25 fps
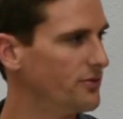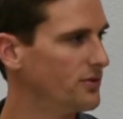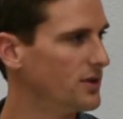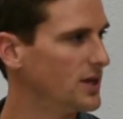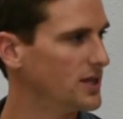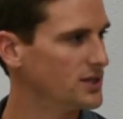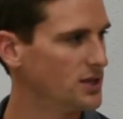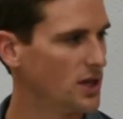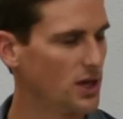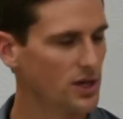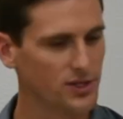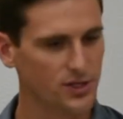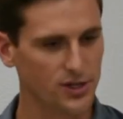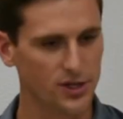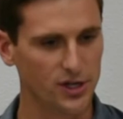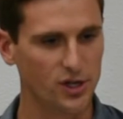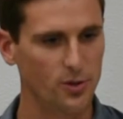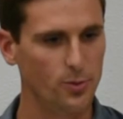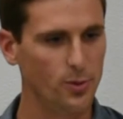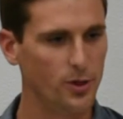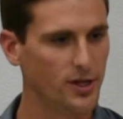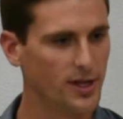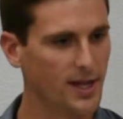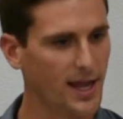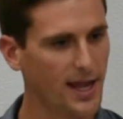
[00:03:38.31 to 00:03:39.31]
As long as they're
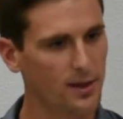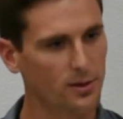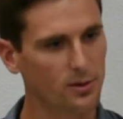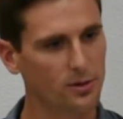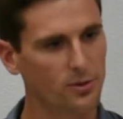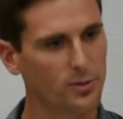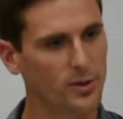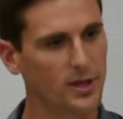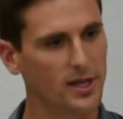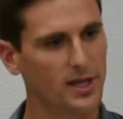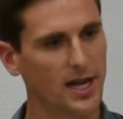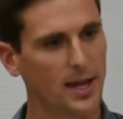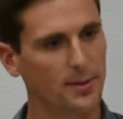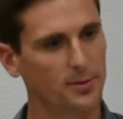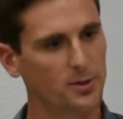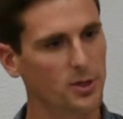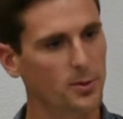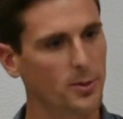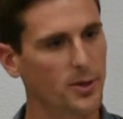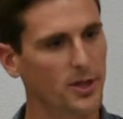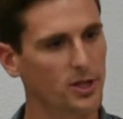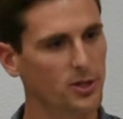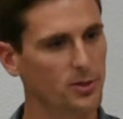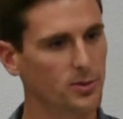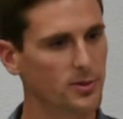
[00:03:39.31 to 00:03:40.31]
communicating with me and I'm
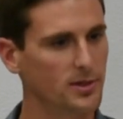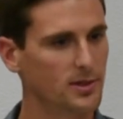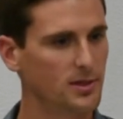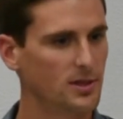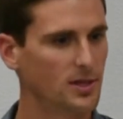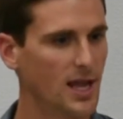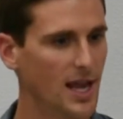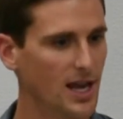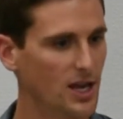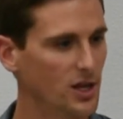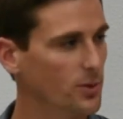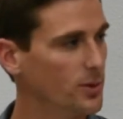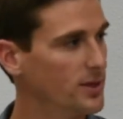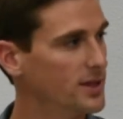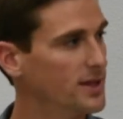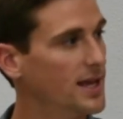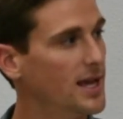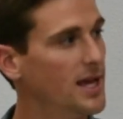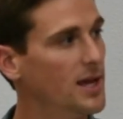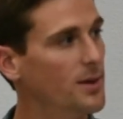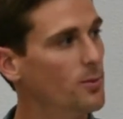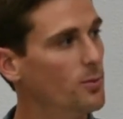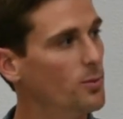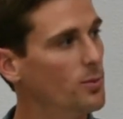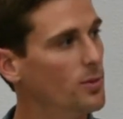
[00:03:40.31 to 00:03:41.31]
communicating with
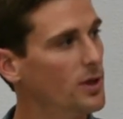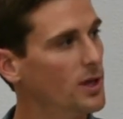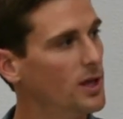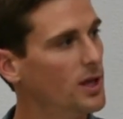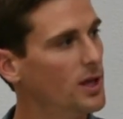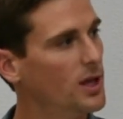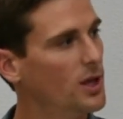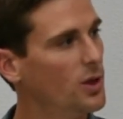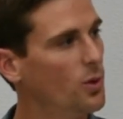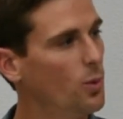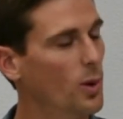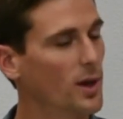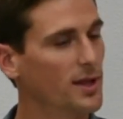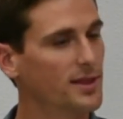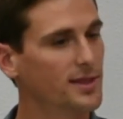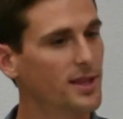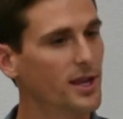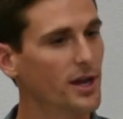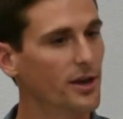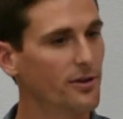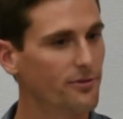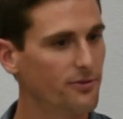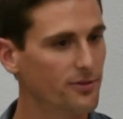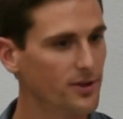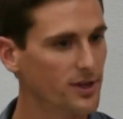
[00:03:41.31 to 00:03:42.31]
them what
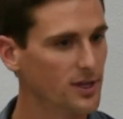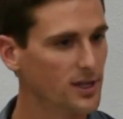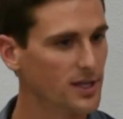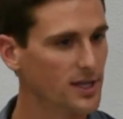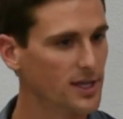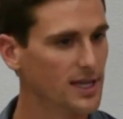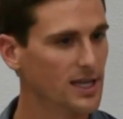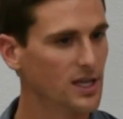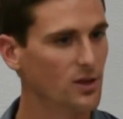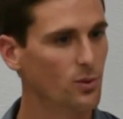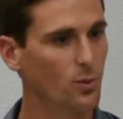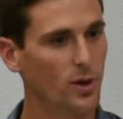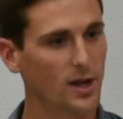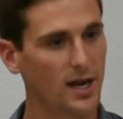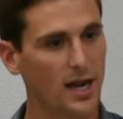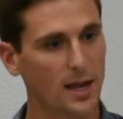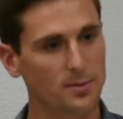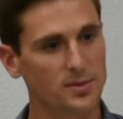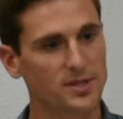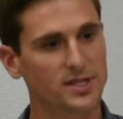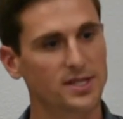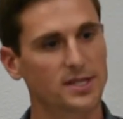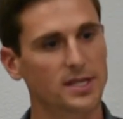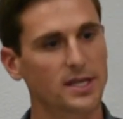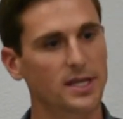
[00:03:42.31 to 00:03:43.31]
they're feeling and what I'm
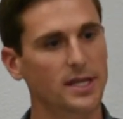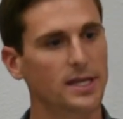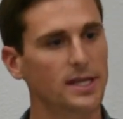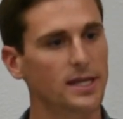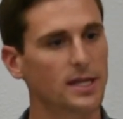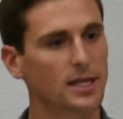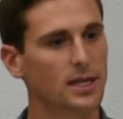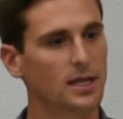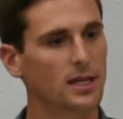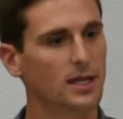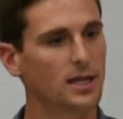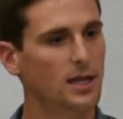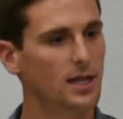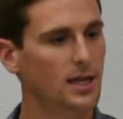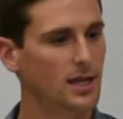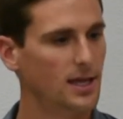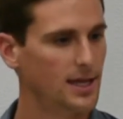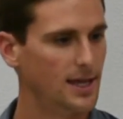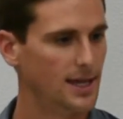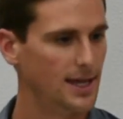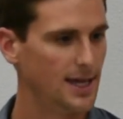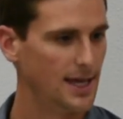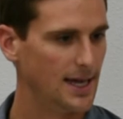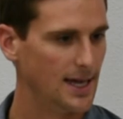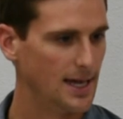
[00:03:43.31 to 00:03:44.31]
seeing,
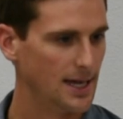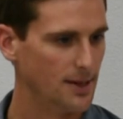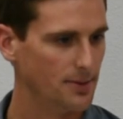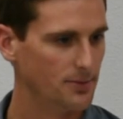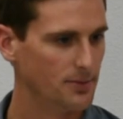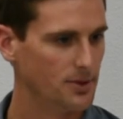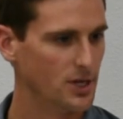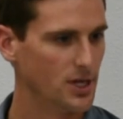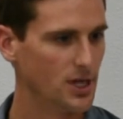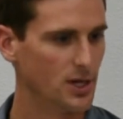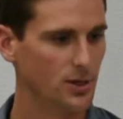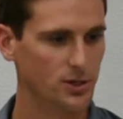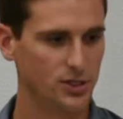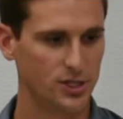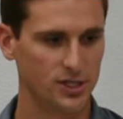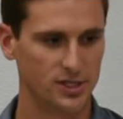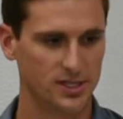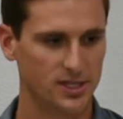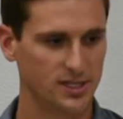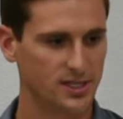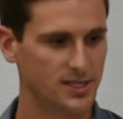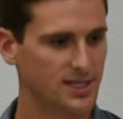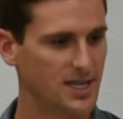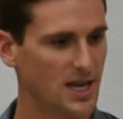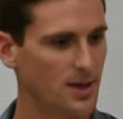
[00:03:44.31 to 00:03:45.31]
it's just
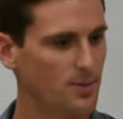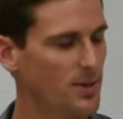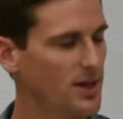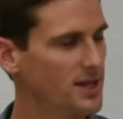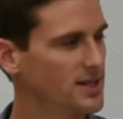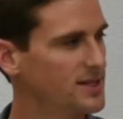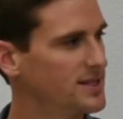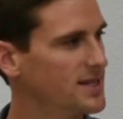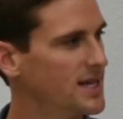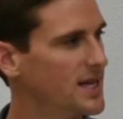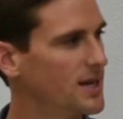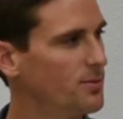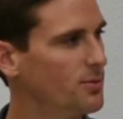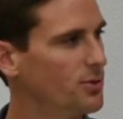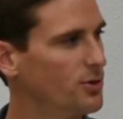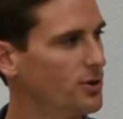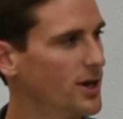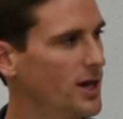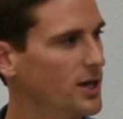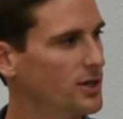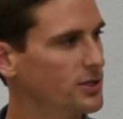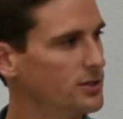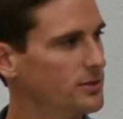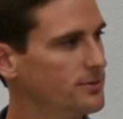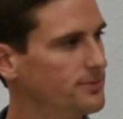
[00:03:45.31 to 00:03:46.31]
a step-by-step
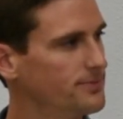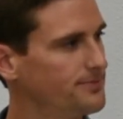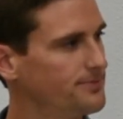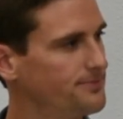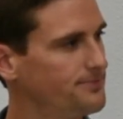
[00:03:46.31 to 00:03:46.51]
progression.